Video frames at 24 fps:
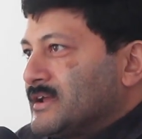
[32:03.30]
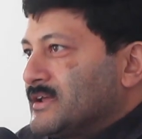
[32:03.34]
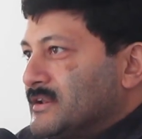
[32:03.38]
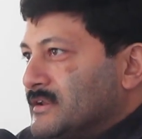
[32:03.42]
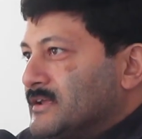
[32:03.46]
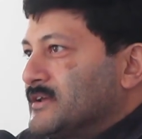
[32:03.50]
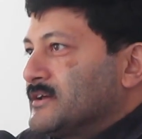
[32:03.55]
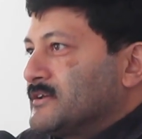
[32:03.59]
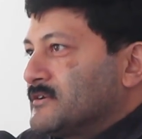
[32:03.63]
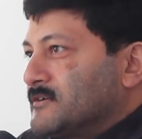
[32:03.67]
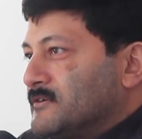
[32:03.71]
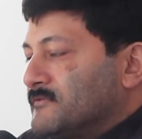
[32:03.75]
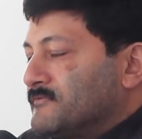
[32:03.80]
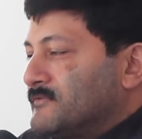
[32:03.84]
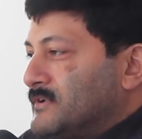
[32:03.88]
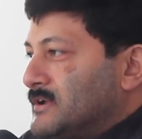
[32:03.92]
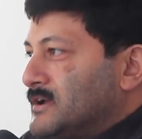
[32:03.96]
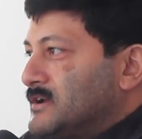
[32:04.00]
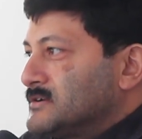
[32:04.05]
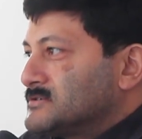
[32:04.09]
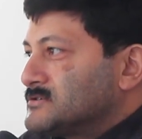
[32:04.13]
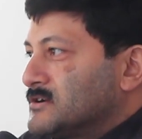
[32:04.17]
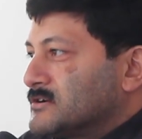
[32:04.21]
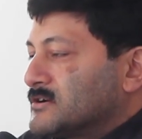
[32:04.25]
taken care of.
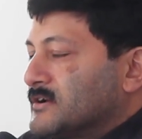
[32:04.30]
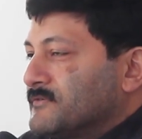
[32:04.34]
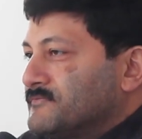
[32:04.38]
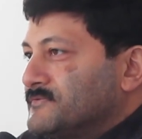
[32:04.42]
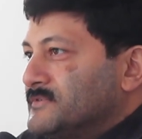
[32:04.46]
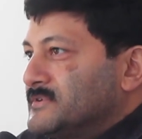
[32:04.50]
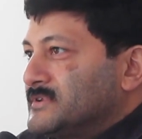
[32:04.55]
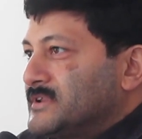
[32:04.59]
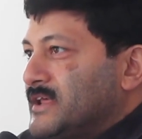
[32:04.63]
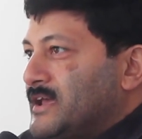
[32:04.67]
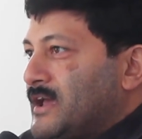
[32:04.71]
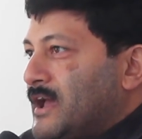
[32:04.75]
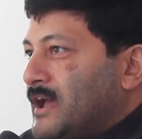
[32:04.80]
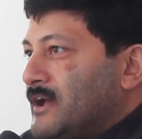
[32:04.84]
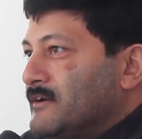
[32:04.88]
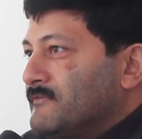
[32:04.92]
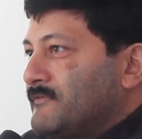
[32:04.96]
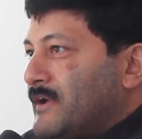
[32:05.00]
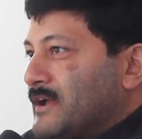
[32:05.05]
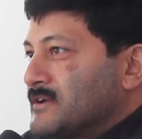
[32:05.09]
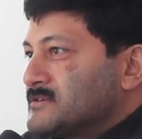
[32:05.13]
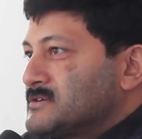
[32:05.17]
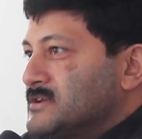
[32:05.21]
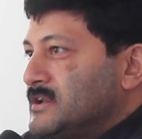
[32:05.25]
They
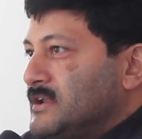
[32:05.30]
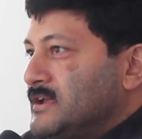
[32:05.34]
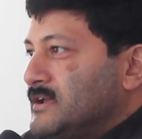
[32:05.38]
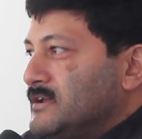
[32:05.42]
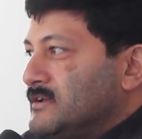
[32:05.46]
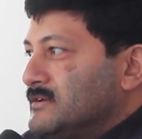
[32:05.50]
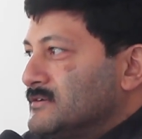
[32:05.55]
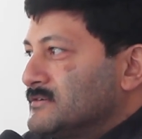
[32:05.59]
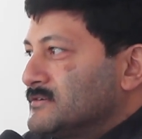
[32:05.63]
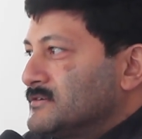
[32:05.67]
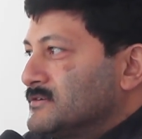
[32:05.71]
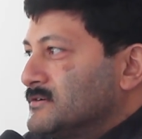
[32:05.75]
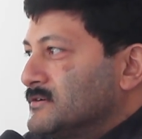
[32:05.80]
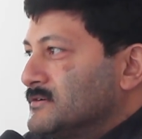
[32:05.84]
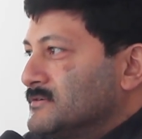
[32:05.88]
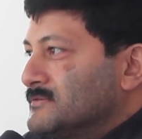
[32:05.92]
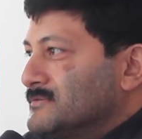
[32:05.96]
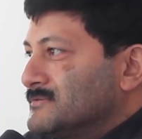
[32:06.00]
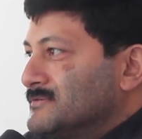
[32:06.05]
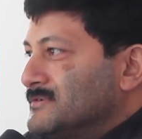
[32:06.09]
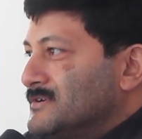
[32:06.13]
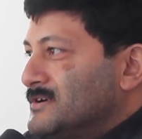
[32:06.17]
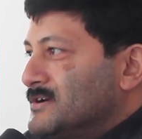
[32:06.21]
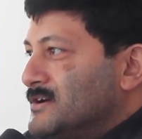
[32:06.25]
have actually,
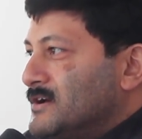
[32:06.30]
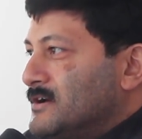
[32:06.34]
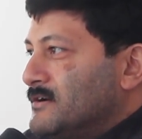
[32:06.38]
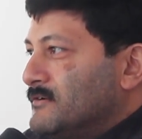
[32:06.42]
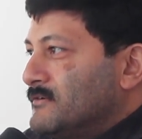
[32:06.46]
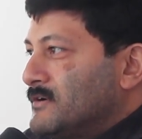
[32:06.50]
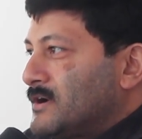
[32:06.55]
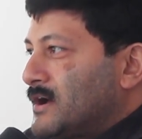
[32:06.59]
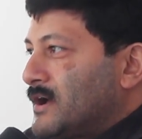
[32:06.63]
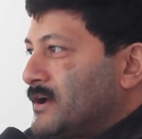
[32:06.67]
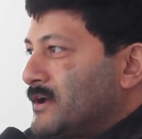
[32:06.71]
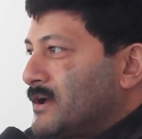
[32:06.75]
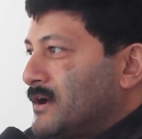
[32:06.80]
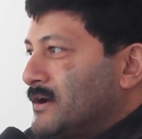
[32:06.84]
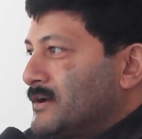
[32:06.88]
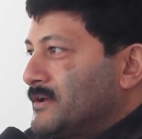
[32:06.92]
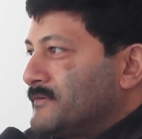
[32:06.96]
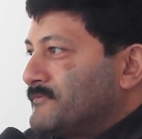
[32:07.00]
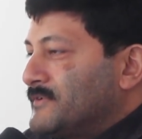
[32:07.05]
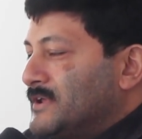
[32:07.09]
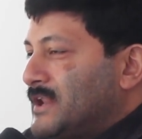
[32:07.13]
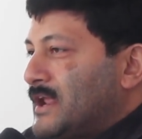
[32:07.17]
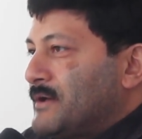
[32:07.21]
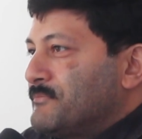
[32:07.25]

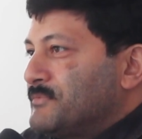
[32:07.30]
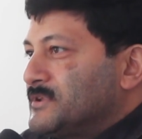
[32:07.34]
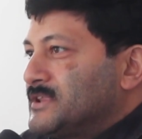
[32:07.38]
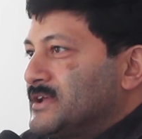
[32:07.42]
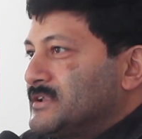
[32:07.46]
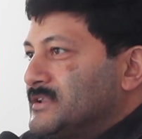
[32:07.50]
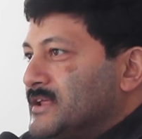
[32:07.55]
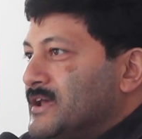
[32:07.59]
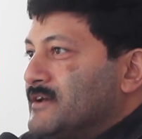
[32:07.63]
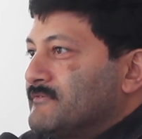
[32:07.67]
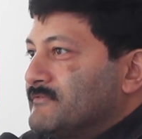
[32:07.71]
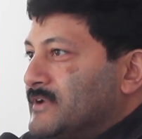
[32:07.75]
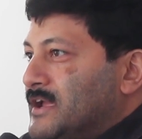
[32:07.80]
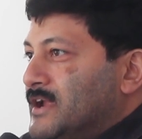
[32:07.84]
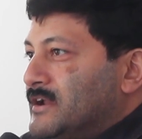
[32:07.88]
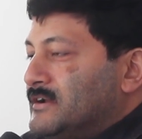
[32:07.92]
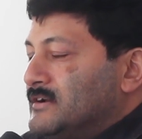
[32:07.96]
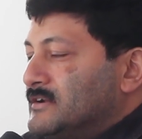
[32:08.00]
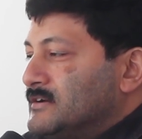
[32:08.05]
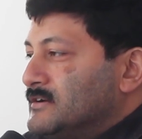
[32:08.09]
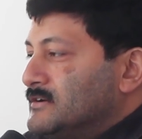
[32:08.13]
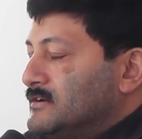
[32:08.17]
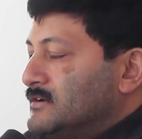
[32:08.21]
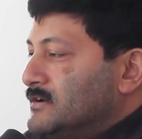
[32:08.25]
I feel happy that they have
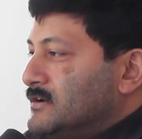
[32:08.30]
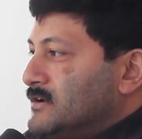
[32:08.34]
gained.